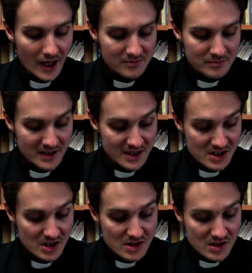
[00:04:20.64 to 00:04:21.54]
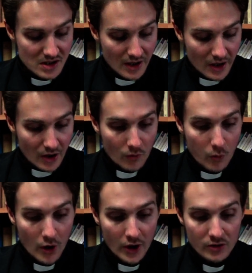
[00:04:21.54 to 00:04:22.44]
ministers
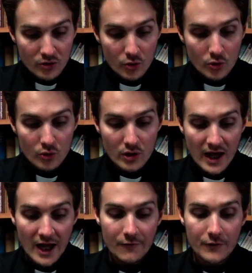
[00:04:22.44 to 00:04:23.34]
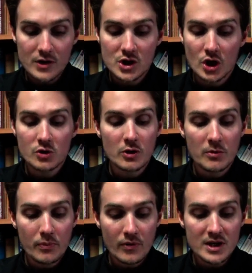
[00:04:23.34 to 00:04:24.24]
were to care for the church
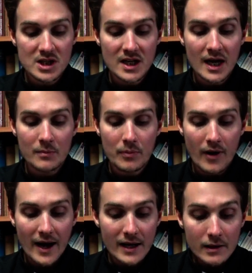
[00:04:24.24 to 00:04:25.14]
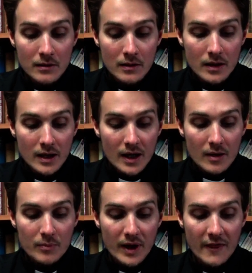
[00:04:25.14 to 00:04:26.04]
with preaching and praying,
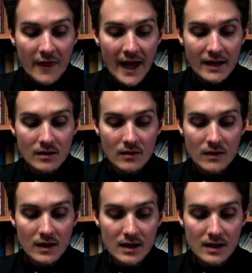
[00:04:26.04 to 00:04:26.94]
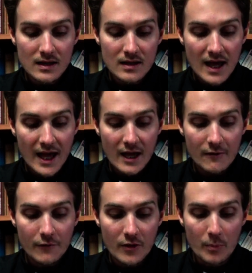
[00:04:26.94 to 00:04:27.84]
but that the care
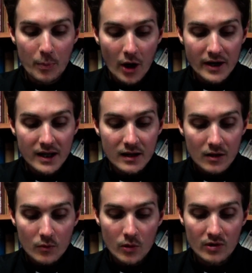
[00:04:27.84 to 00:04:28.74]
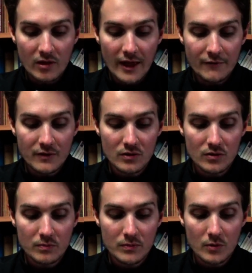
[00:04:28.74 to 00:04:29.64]
for the body was left
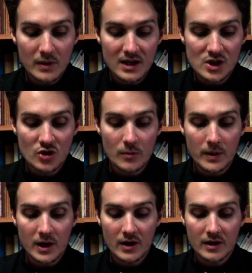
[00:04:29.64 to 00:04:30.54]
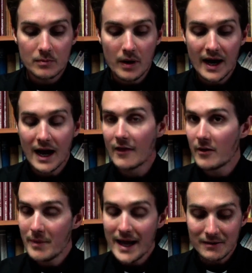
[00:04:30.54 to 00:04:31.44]
to be distributed by other
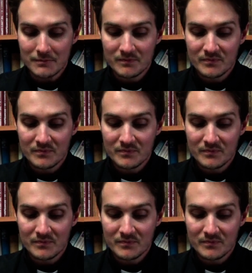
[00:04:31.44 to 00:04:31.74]
men.